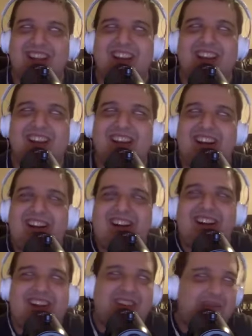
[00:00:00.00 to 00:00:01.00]

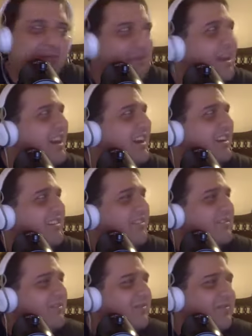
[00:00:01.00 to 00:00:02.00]
ah, oh, man,
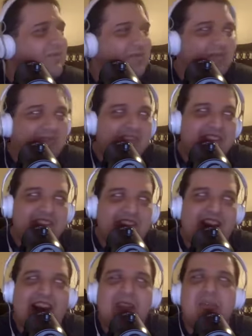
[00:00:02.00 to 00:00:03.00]

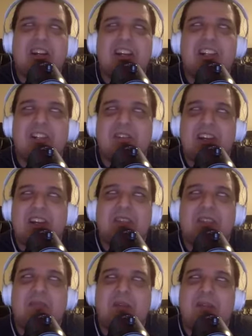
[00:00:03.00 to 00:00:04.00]
I'm going to do a video the
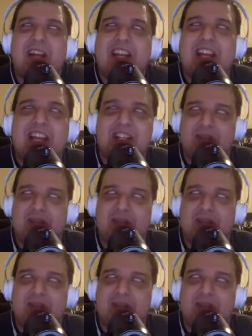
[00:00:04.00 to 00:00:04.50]
moment I catch up. I